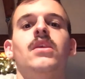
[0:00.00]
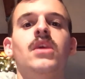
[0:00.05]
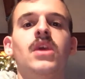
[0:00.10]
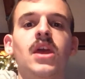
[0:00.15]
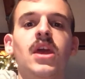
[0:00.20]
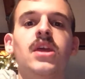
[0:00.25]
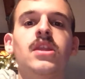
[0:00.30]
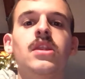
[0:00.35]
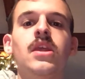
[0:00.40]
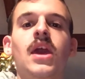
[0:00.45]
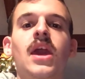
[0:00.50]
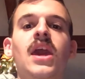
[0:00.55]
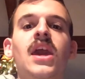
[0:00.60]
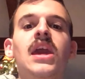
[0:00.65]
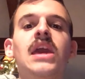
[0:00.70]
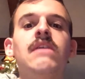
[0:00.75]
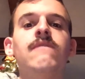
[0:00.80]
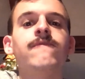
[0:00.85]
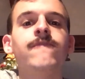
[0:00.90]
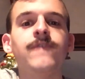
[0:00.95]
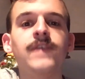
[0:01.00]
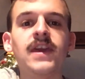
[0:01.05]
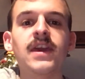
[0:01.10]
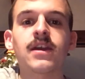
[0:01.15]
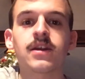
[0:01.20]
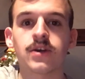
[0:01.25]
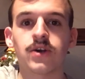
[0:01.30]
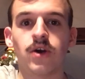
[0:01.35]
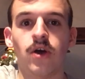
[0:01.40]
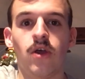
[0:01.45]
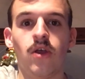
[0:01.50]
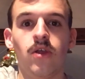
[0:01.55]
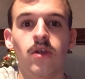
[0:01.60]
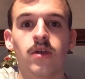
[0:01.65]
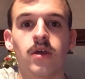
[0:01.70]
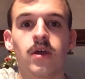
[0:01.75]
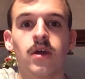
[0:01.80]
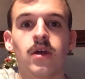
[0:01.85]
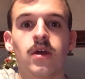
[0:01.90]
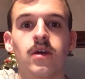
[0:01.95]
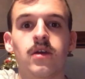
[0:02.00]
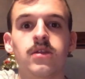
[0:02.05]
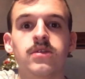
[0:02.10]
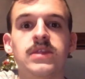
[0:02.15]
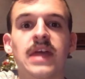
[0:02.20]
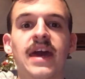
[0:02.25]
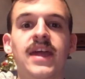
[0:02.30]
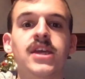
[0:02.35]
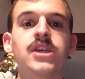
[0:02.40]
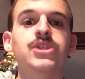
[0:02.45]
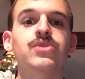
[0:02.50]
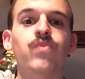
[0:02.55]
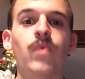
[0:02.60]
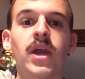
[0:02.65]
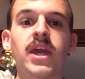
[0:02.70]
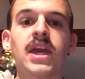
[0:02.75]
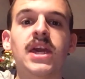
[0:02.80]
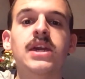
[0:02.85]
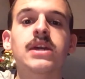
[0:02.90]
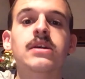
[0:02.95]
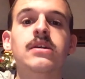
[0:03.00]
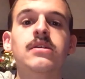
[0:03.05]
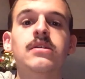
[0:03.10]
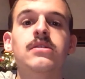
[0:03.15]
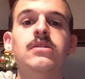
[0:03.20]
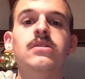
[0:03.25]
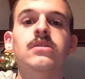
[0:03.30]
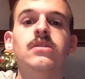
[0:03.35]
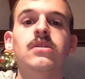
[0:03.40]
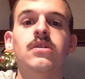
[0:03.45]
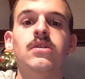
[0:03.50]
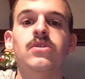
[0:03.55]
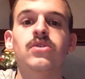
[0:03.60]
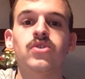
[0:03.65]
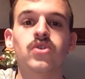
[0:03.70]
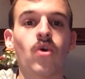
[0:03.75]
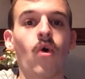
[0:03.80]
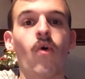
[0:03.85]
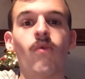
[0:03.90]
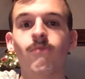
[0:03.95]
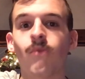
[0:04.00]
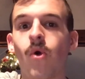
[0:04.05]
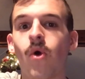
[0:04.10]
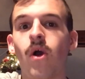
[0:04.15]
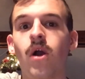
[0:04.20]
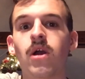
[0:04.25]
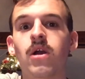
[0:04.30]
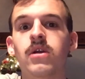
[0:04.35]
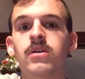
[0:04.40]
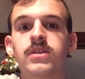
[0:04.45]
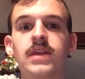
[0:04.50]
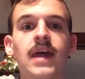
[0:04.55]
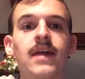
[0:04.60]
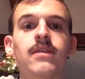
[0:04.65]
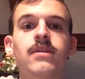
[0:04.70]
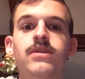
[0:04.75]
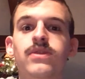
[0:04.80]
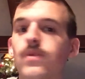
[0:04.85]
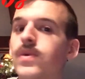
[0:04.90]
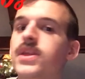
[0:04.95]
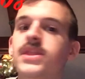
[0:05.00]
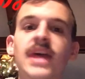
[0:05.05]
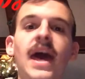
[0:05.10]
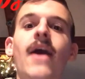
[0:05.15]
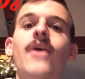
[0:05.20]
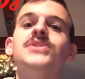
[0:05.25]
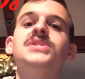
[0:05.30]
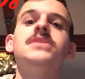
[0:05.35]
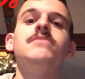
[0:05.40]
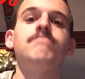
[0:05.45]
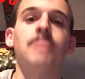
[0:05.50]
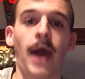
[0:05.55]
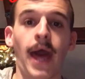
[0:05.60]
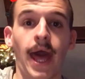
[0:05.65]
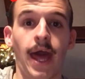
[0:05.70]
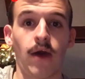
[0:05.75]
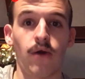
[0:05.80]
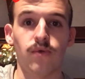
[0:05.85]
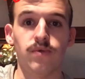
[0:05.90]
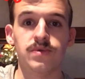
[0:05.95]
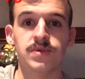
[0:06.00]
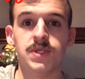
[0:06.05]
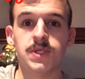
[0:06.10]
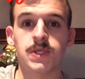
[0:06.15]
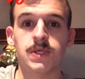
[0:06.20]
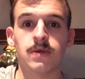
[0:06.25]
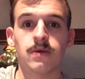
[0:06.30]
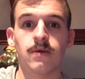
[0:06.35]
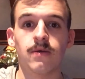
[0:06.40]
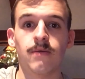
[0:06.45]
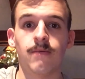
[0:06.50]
in a vehicle that is weighing no more than 3,000 pounds.